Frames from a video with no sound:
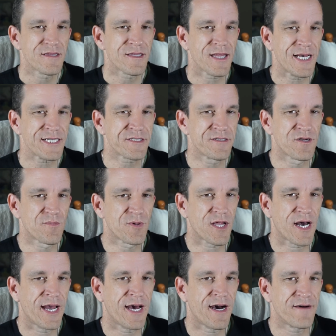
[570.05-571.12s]
The last notable
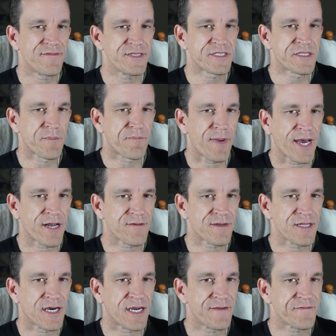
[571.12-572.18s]
I have is the
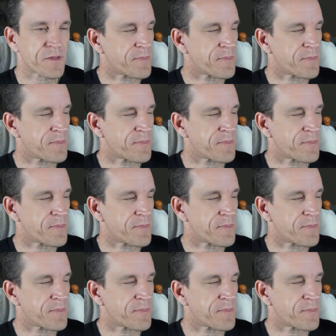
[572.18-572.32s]
battery life.